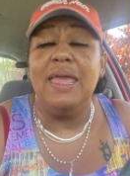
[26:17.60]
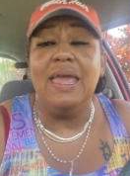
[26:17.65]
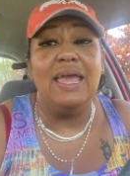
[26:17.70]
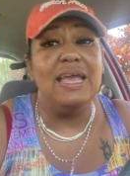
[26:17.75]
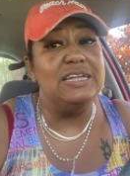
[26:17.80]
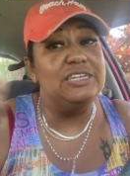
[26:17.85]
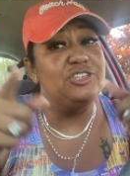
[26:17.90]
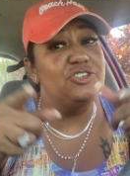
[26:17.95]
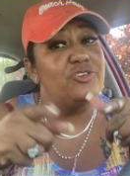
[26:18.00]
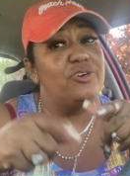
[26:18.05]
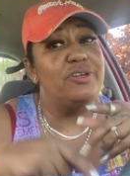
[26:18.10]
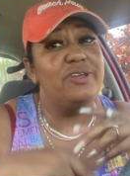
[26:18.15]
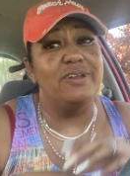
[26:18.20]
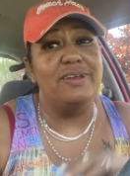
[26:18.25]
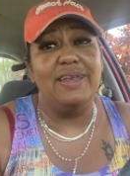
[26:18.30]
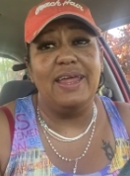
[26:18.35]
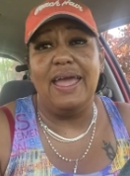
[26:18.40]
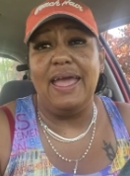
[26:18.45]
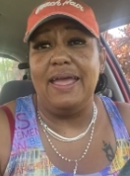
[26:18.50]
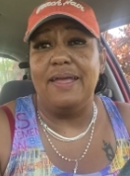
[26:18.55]
Enjoy your
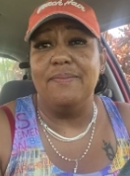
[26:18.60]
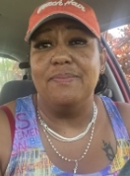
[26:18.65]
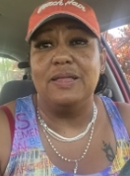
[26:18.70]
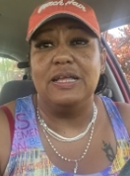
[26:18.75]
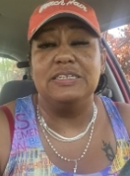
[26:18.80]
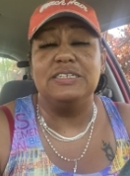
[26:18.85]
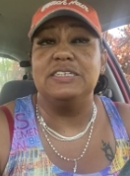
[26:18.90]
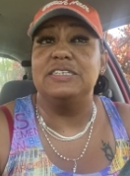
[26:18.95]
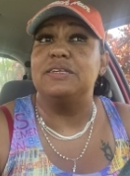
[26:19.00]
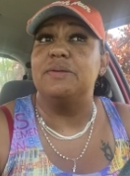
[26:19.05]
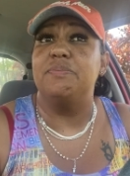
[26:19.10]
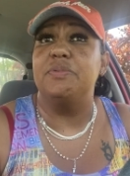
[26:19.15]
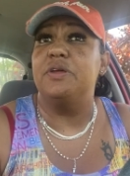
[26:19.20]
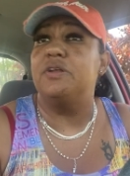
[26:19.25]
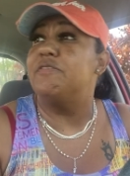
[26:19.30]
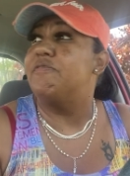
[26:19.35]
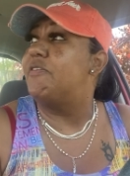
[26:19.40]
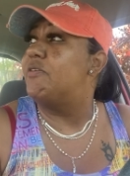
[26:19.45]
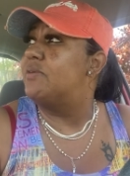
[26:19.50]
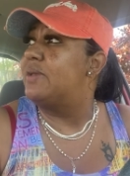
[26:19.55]
day, because it's a
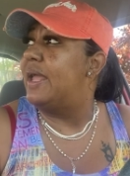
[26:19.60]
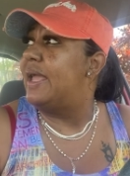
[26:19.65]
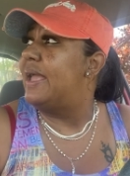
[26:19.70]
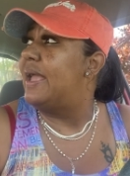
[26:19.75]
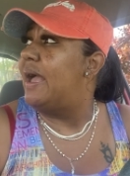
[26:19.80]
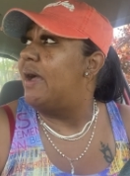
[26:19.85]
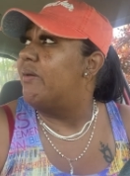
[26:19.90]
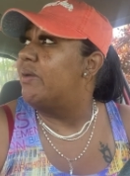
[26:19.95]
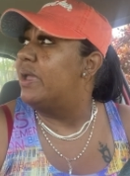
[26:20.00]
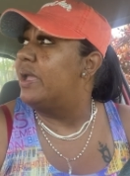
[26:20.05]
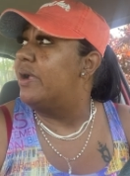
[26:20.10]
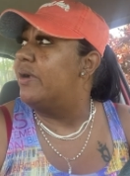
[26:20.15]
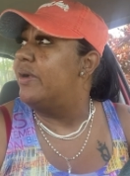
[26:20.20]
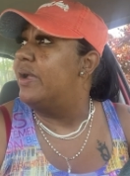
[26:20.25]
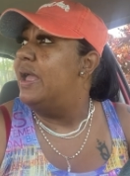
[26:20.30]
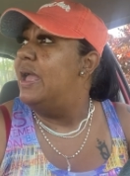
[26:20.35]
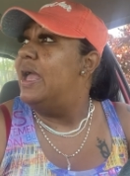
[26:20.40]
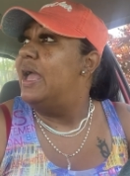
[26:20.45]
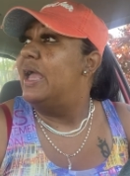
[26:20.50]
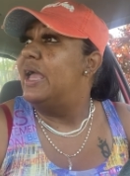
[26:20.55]
beautiful day out here.
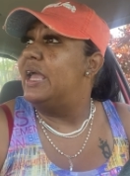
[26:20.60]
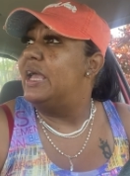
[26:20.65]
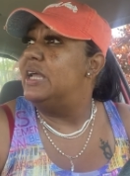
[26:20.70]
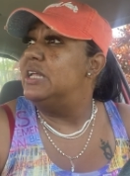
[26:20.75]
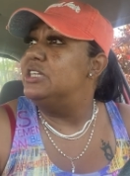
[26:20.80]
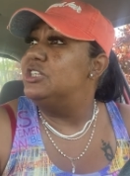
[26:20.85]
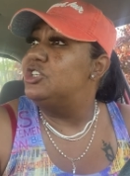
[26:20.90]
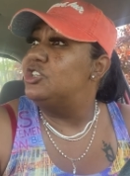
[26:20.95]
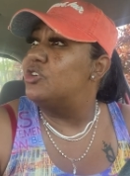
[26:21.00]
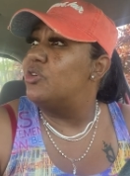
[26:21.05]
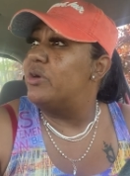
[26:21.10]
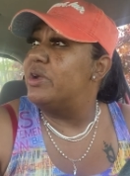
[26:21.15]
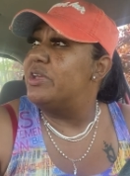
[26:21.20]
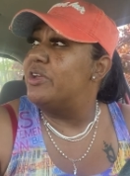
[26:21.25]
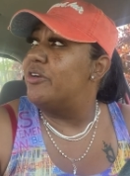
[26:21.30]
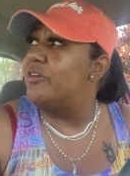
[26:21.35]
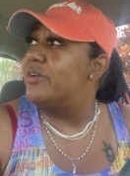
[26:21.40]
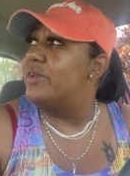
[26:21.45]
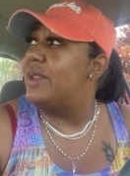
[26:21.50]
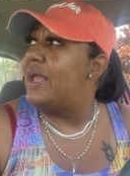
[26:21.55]
Enjoy
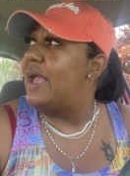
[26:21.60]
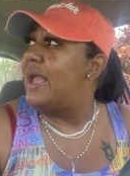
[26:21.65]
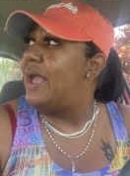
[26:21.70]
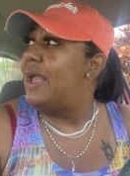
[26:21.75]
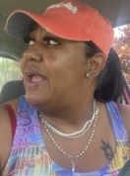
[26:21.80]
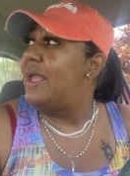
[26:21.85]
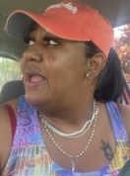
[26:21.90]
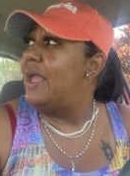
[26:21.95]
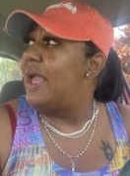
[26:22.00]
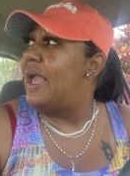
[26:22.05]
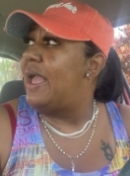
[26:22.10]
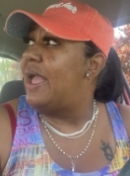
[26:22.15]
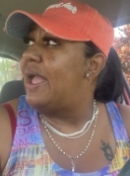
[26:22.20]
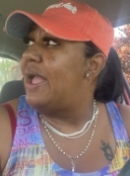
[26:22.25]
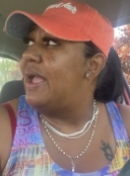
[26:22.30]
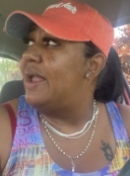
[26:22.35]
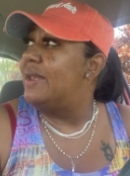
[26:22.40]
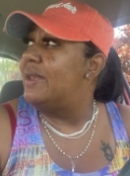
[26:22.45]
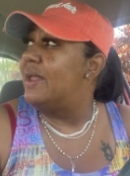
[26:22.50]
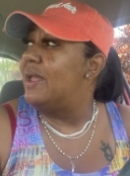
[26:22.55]
your day.
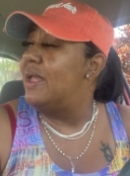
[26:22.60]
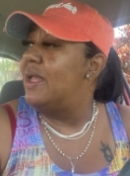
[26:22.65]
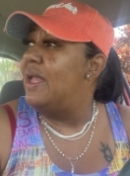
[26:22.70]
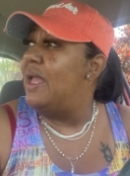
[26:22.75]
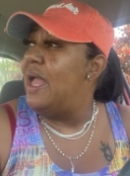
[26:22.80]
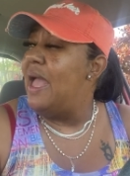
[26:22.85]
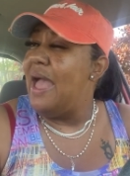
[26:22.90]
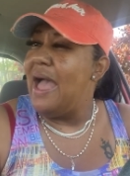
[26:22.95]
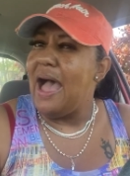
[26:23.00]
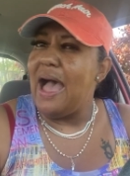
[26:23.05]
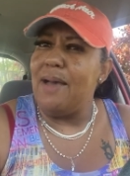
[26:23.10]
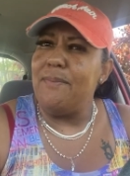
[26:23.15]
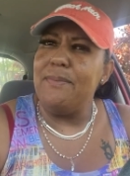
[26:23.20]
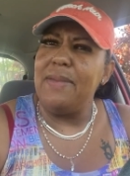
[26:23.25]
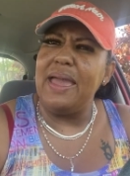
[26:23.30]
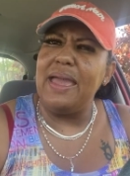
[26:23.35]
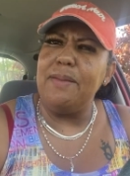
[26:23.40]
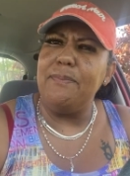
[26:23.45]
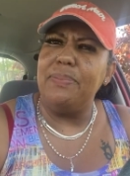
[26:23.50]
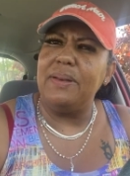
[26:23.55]
And I
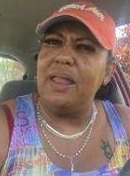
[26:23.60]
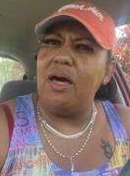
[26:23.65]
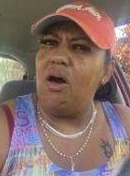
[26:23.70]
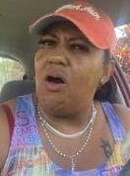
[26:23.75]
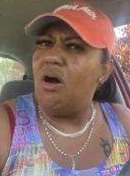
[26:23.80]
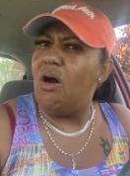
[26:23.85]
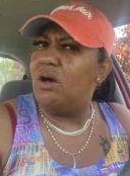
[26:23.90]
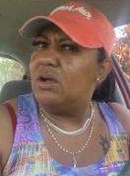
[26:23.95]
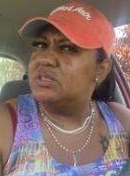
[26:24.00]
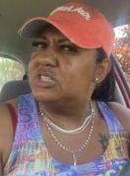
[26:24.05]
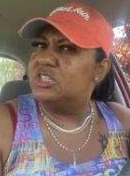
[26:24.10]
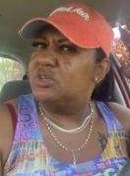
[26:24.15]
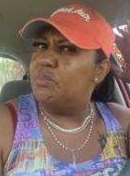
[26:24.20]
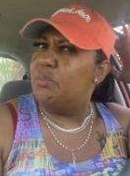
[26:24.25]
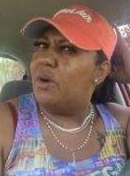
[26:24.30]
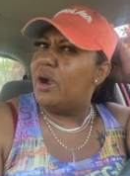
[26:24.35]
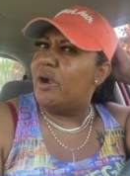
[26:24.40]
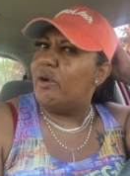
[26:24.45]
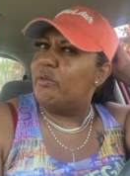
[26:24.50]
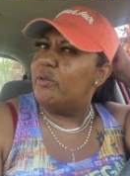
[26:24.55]
may blog
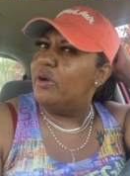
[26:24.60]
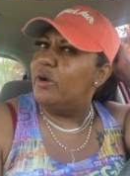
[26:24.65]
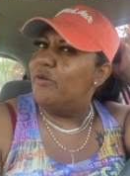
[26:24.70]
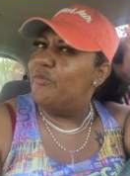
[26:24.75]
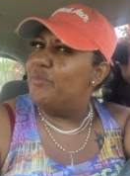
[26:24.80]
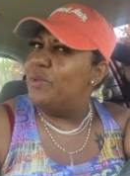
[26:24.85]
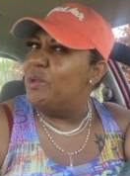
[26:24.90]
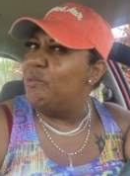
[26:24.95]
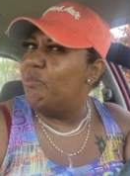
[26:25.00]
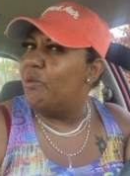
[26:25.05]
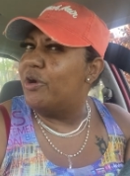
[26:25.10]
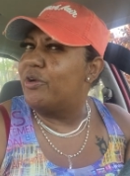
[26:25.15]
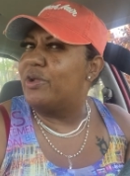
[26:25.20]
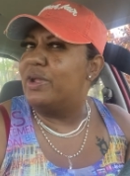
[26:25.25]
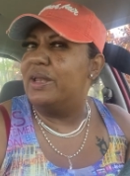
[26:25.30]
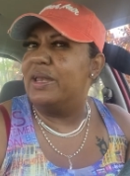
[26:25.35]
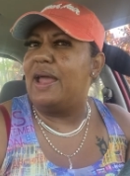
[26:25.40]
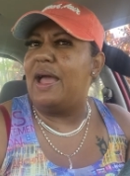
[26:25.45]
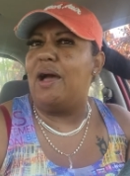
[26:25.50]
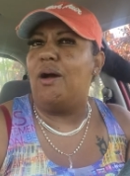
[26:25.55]
tomorrow me
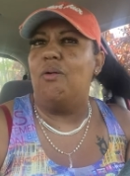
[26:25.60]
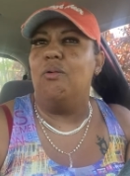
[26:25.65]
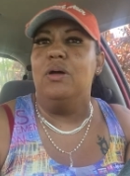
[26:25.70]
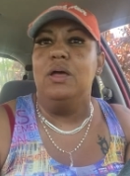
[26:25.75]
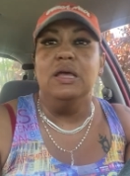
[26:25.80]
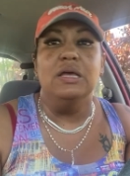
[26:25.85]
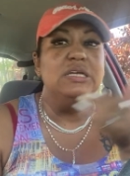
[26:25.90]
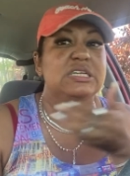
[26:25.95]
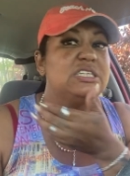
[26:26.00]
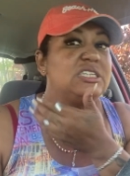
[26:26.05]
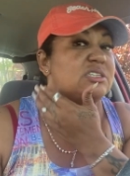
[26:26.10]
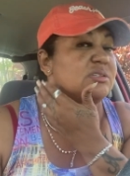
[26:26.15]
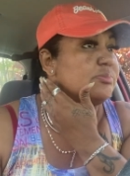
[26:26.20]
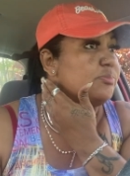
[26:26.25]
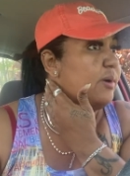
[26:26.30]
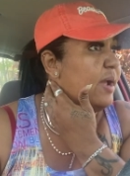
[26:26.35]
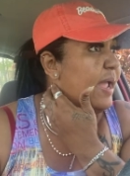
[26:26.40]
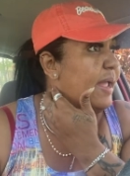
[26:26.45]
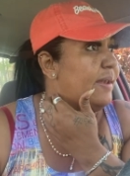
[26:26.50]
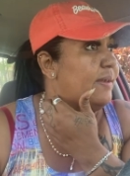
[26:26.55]
working out,
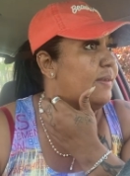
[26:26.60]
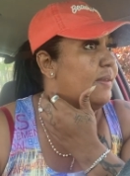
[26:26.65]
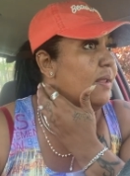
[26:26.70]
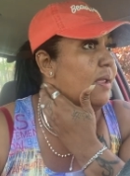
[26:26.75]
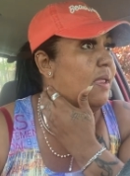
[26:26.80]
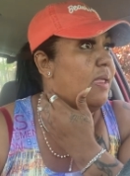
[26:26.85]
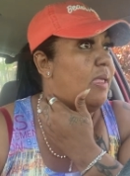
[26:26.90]
sweating